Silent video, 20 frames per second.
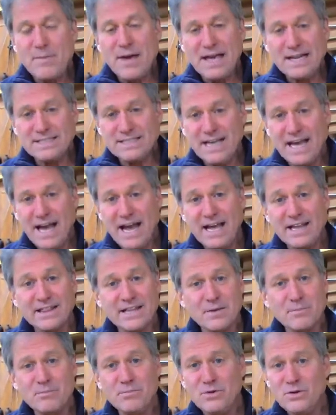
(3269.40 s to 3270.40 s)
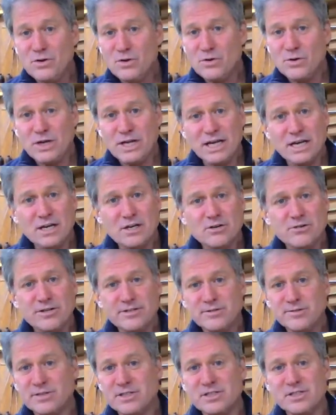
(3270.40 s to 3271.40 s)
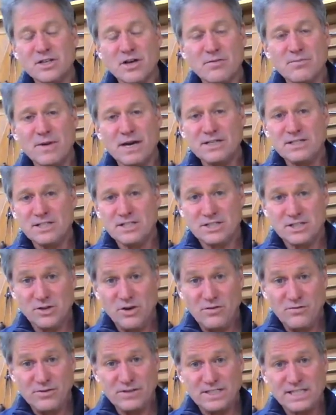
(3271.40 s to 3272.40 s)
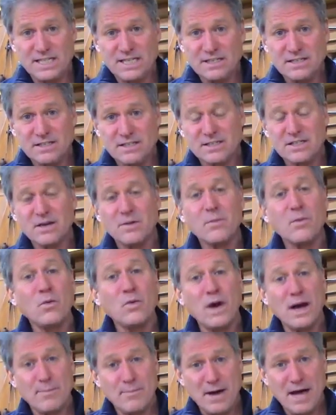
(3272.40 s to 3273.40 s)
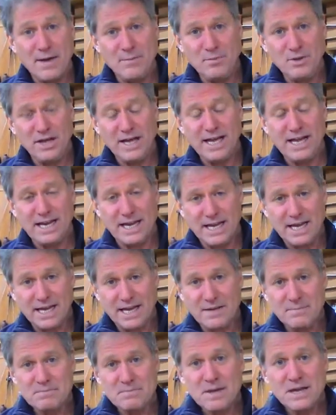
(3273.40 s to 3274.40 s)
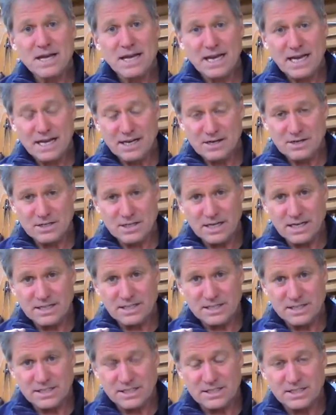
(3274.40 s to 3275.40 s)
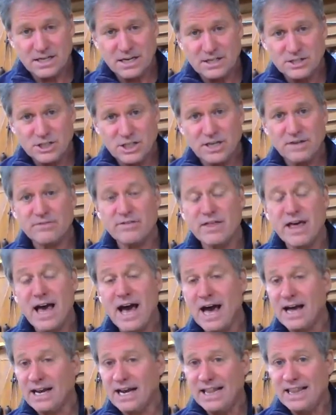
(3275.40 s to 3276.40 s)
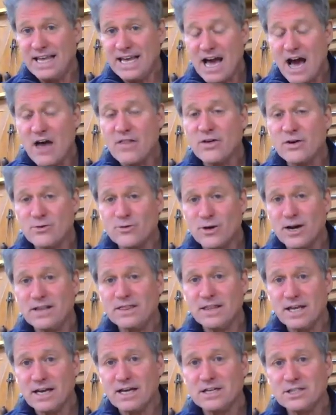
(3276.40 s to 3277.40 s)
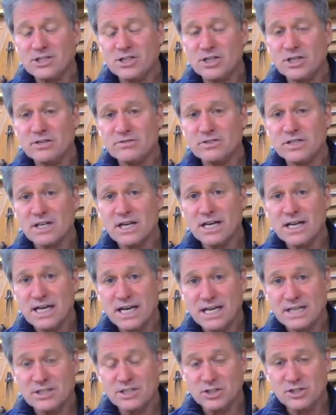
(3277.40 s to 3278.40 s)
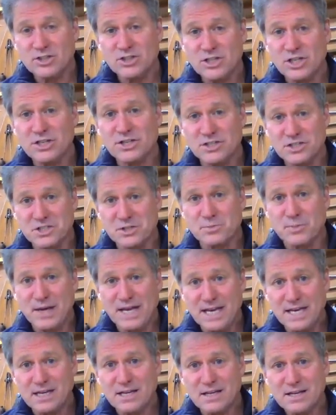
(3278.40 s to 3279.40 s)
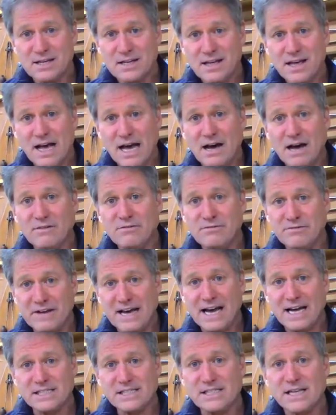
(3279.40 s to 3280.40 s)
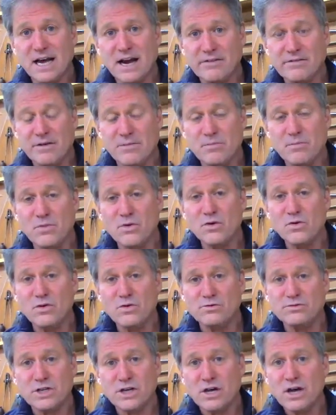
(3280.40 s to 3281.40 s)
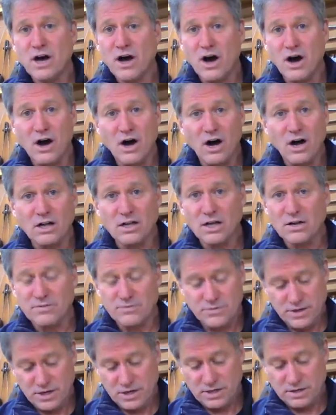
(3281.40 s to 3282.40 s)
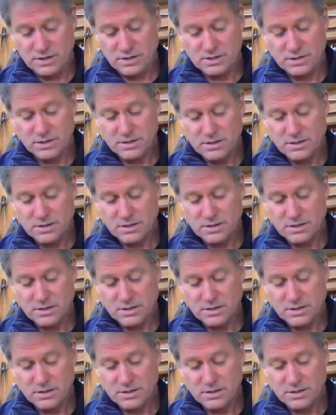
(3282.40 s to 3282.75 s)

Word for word: maintain the beauty and crispness of my surfaces by planing. It, it just achieved that. And the other great thing it achieves is did you see the speed? How fast I removed all of the,